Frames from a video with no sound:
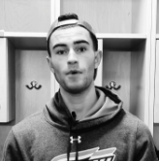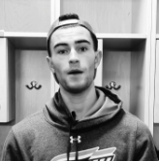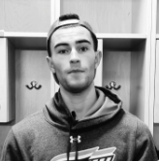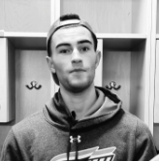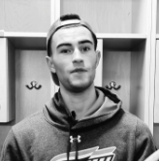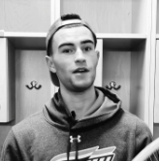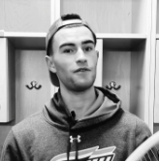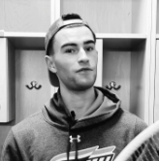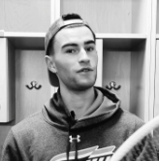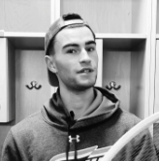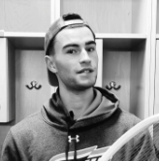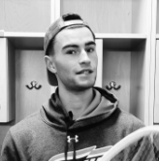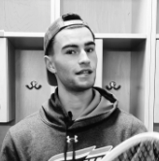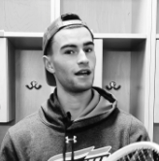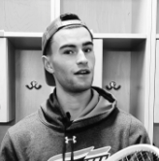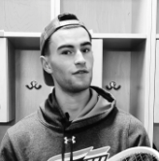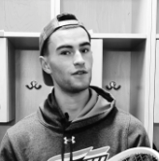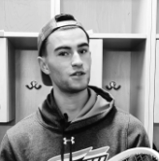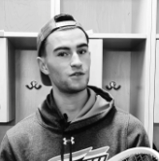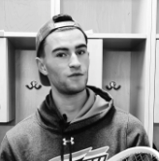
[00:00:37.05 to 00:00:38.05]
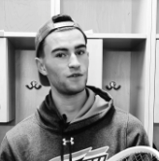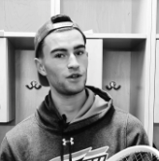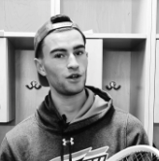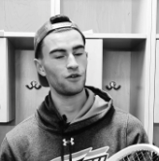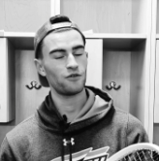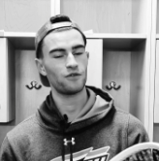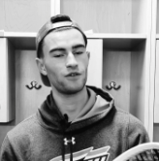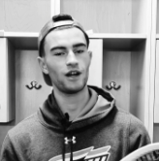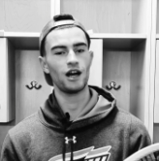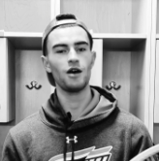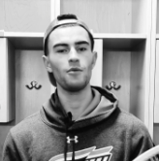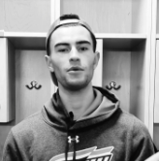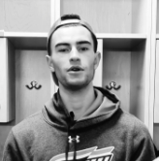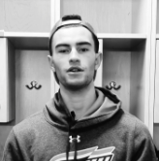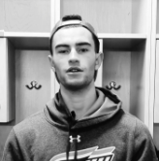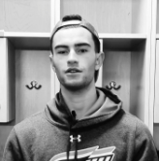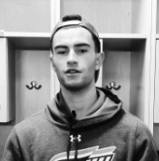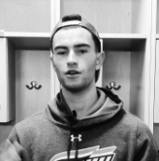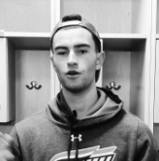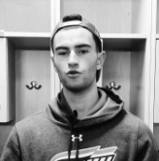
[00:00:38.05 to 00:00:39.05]
but definitely stay on this video for now,
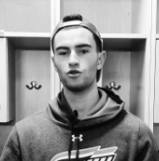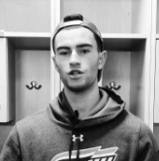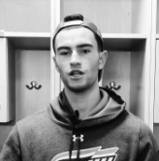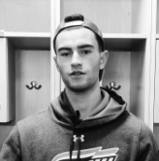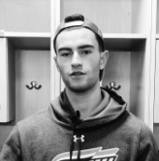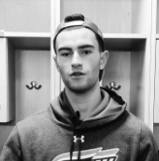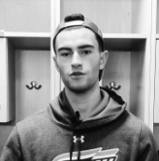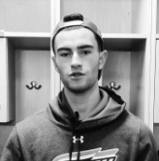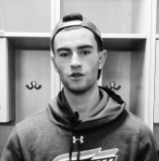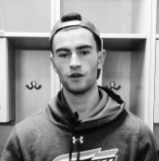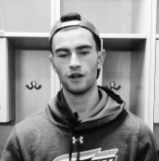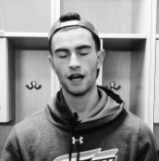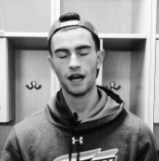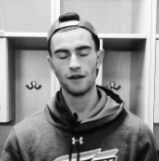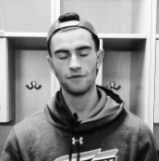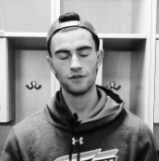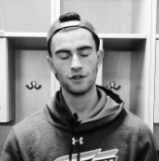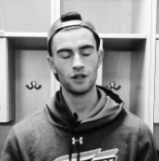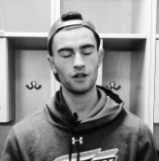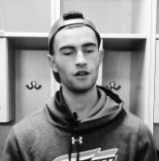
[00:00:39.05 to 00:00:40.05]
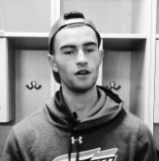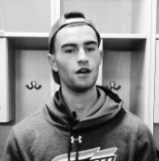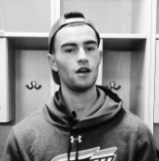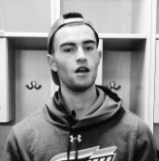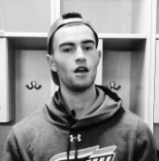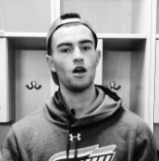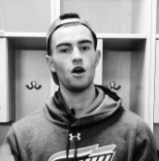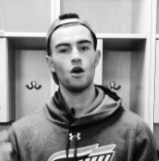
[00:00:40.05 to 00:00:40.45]
but go check those out after.